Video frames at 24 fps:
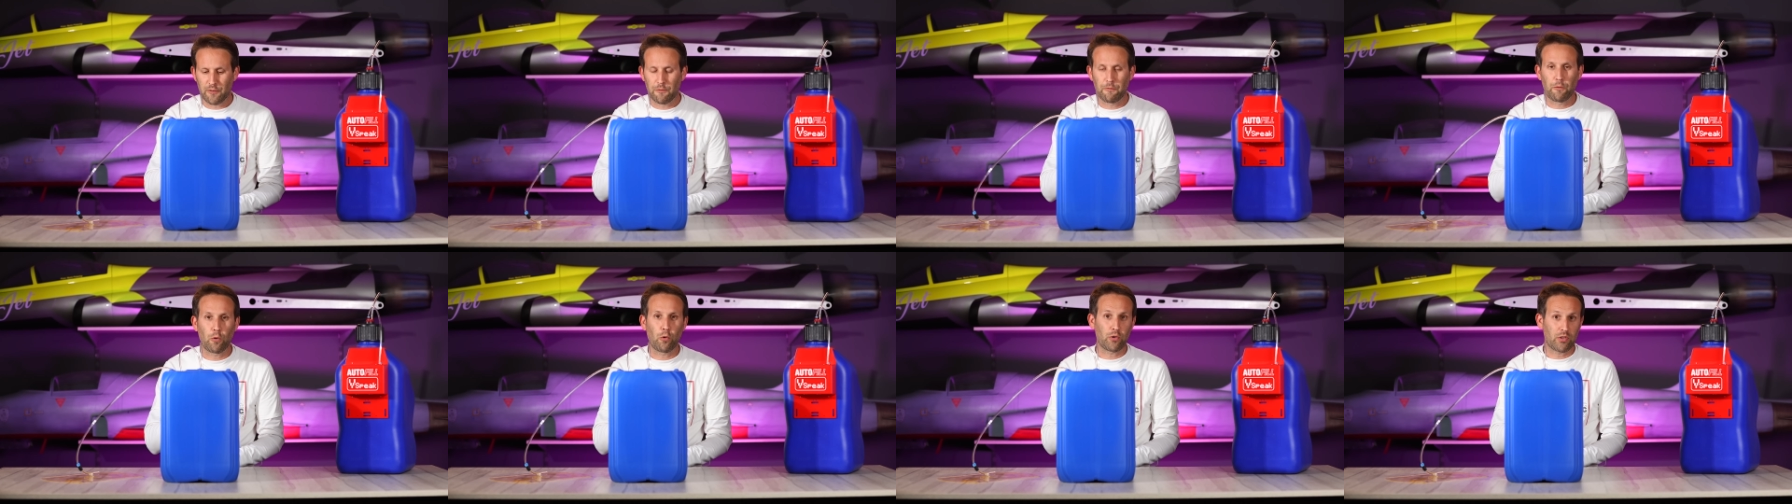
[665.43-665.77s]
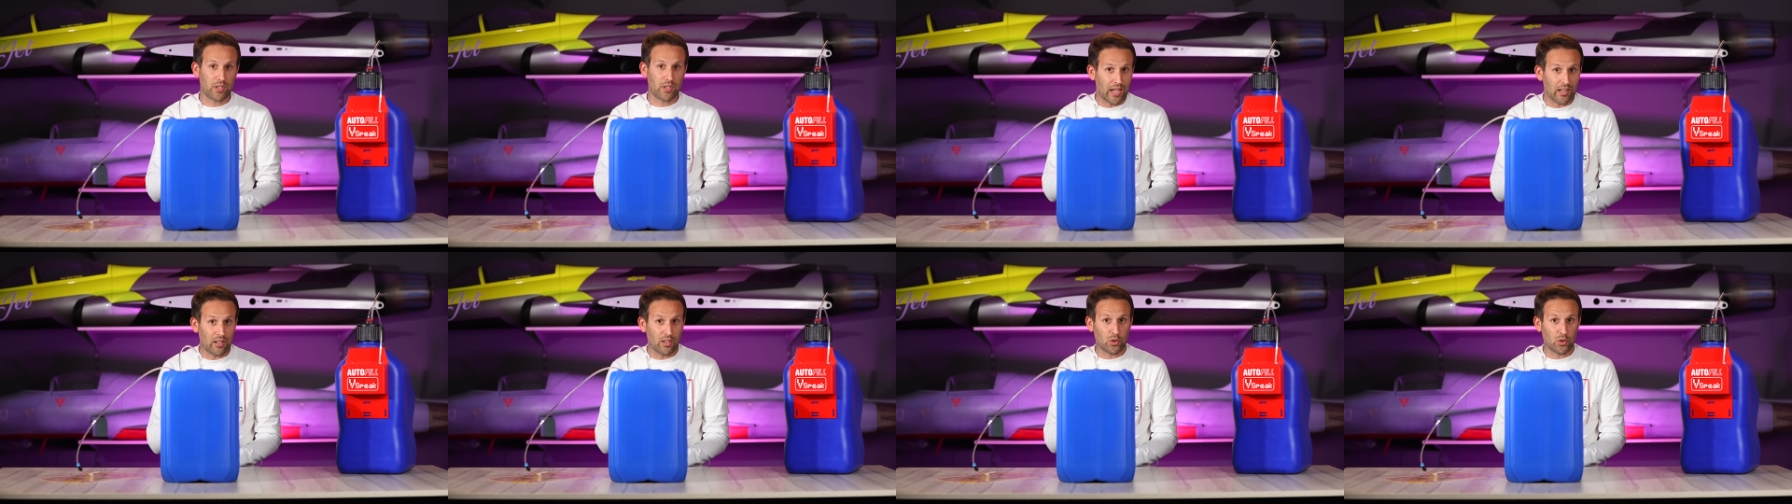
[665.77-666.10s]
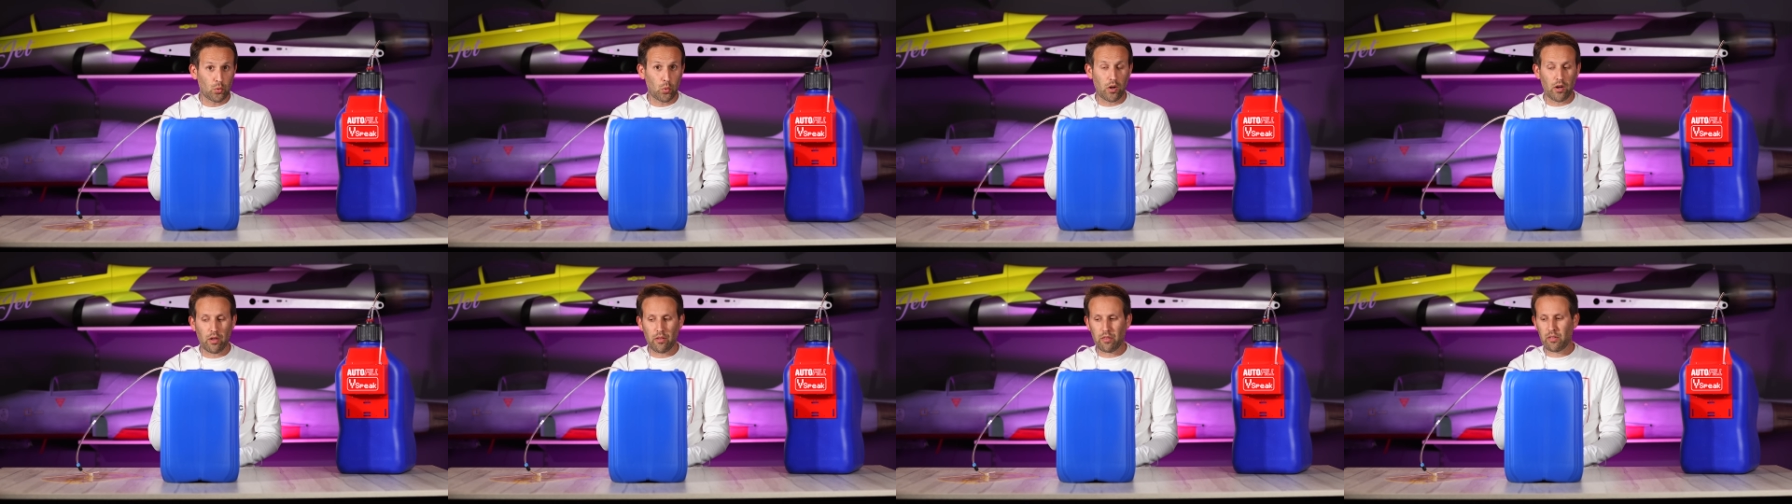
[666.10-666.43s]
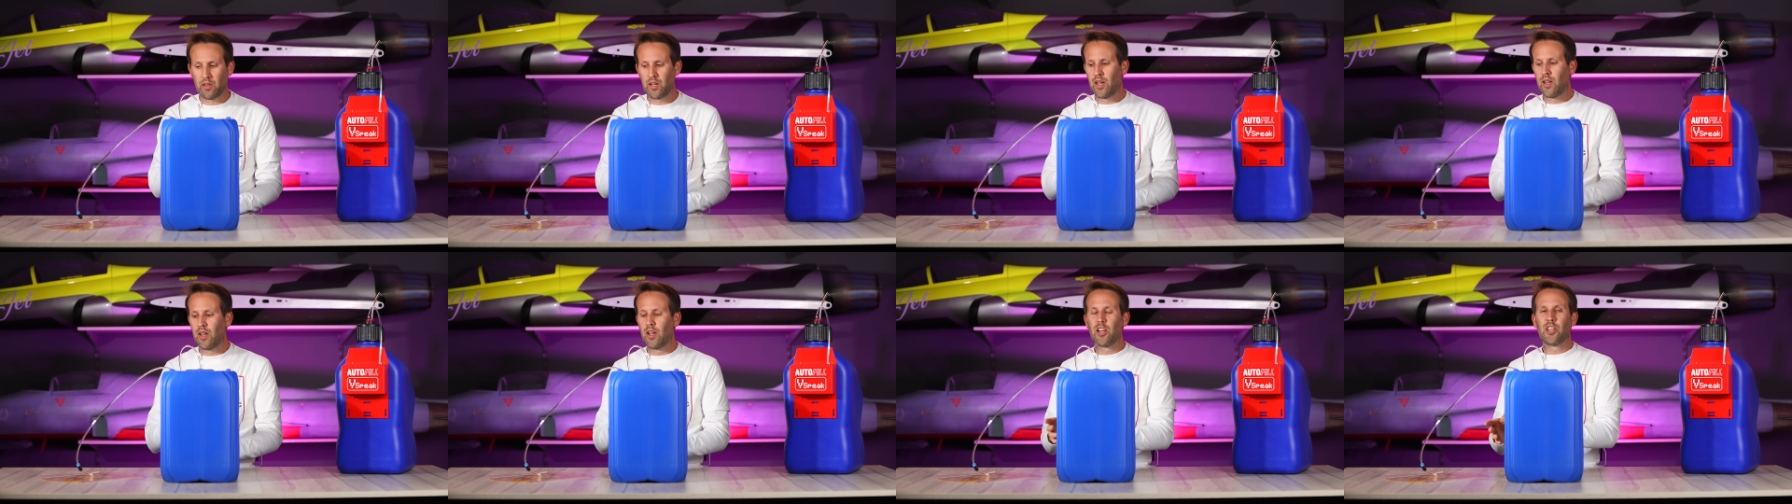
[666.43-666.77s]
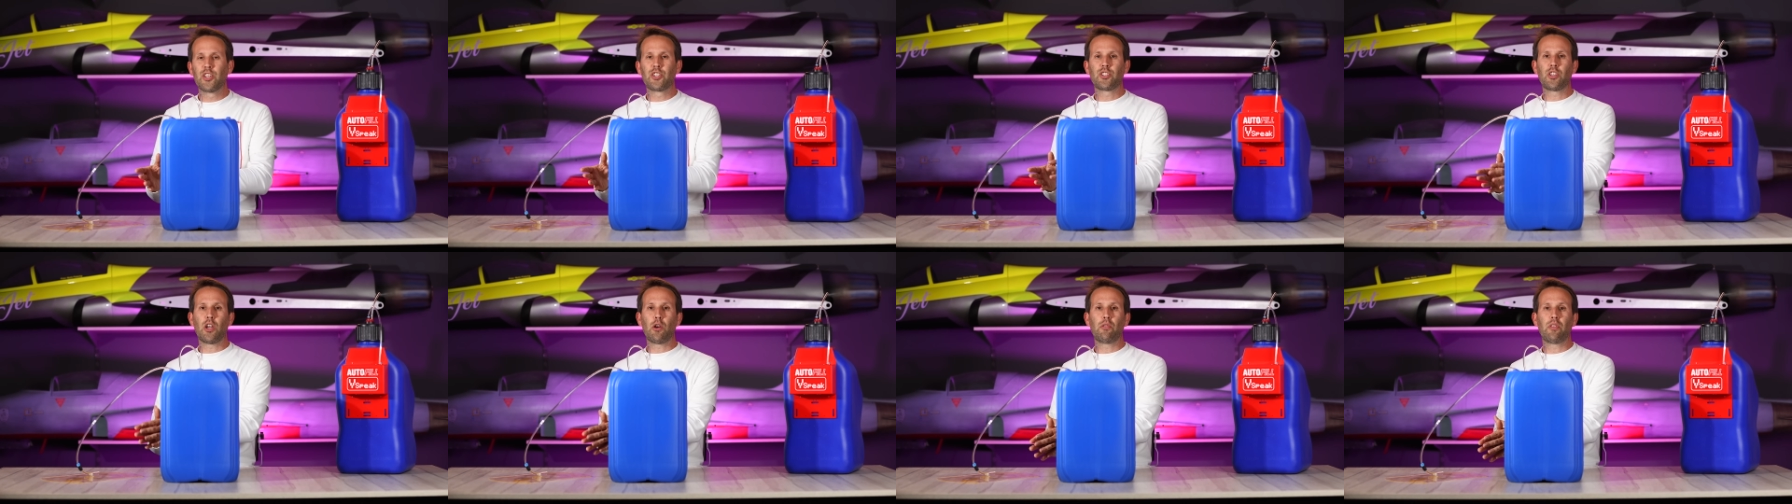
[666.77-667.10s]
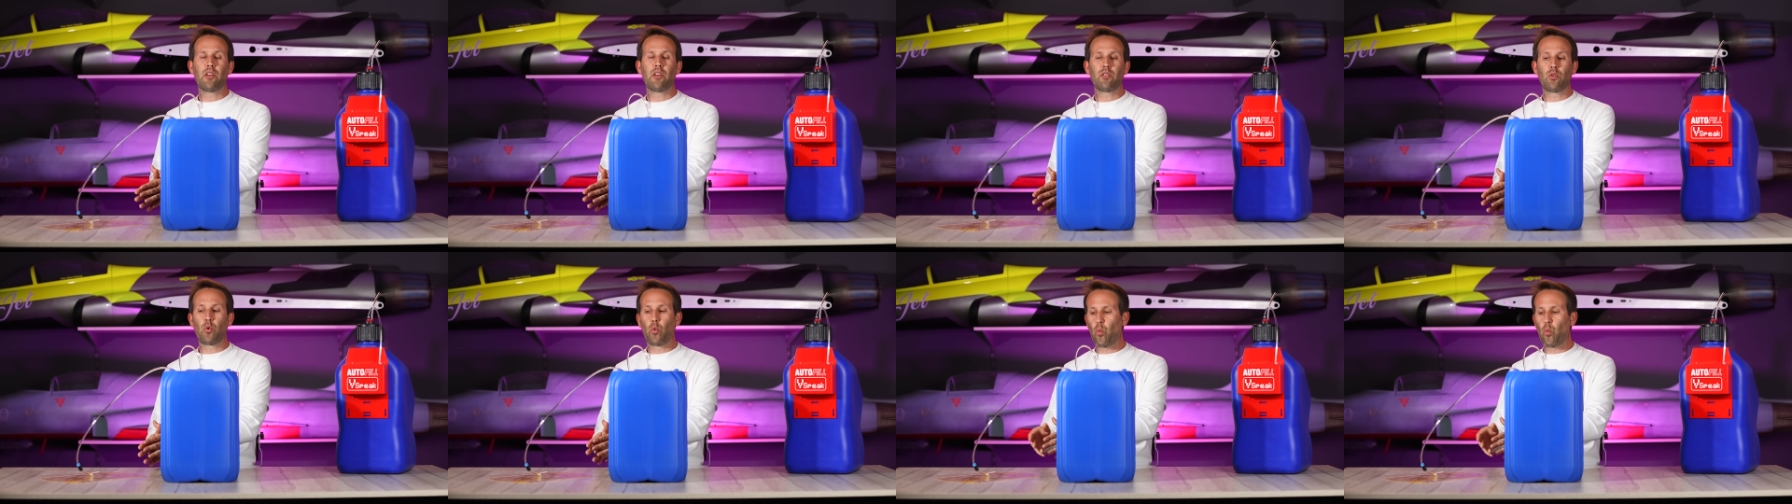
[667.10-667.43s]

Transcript: 4 seconds worth, so that